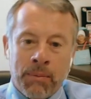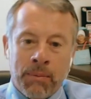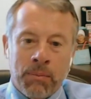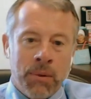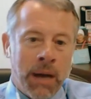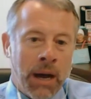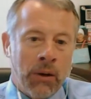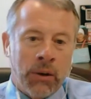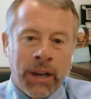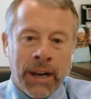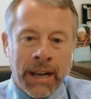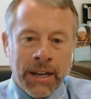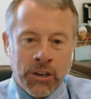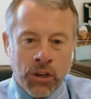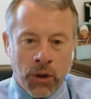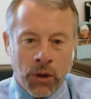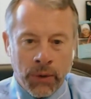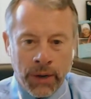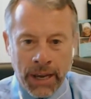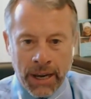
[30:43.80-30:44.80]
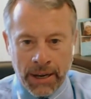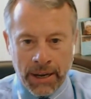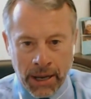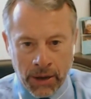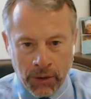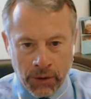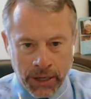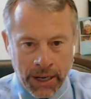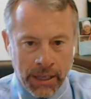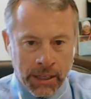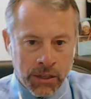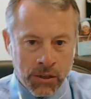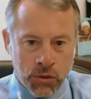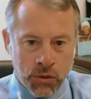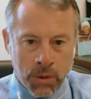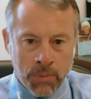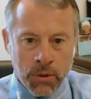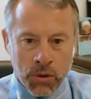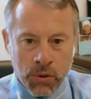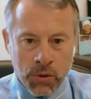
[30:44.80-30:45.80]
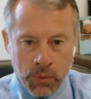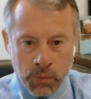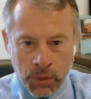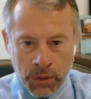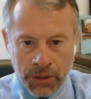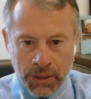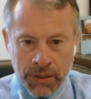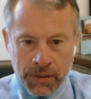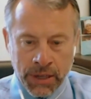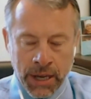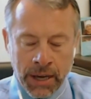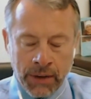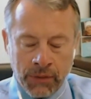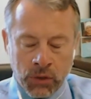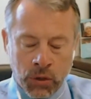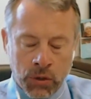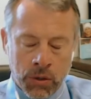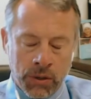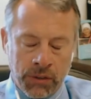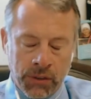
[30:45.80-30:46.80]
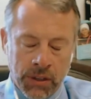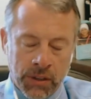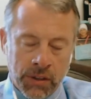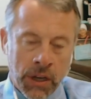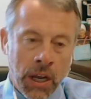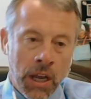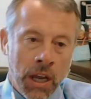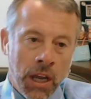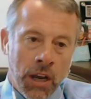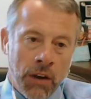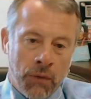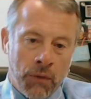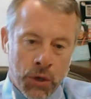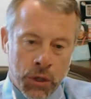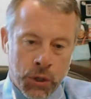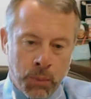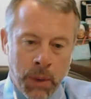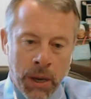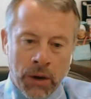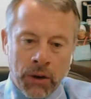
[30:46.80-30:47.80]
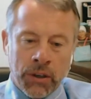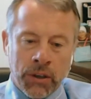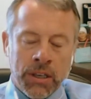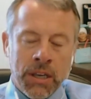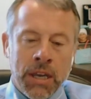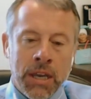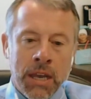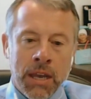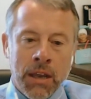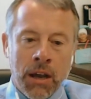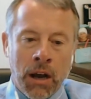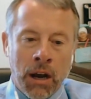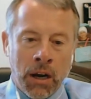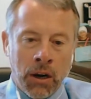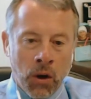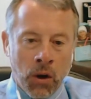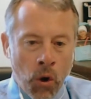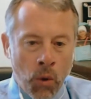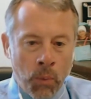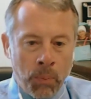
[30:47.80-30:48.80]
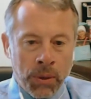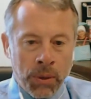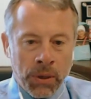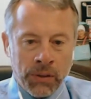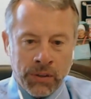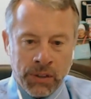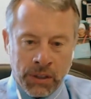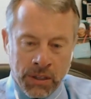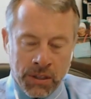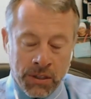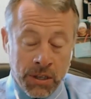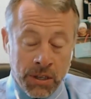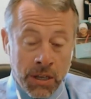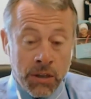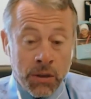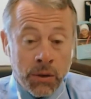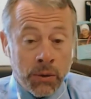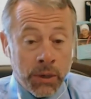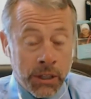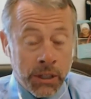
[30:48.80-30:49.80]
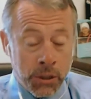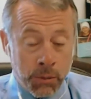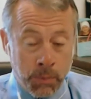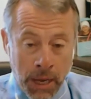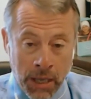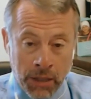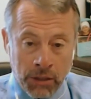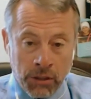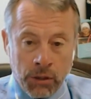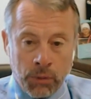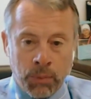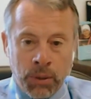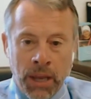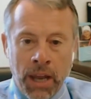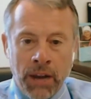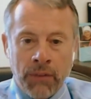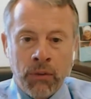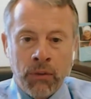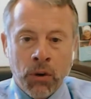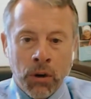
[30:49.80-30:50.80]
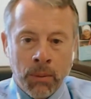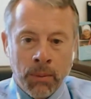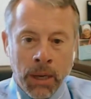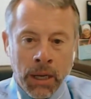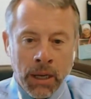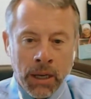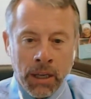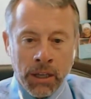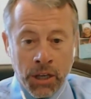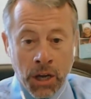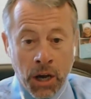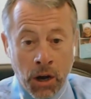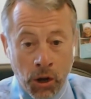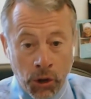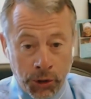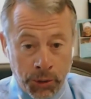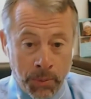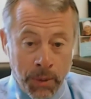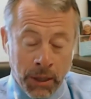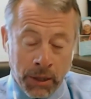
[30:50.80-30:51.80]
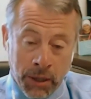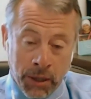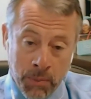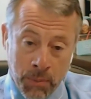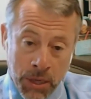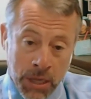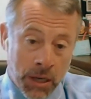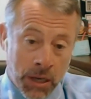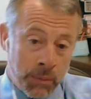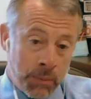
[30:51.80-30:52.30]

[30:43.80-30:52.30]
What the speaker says: how can I donate? How can I contribute with these kind of currencies? For Spare Key, our hope is to continue to expand this platform to ultimately be in a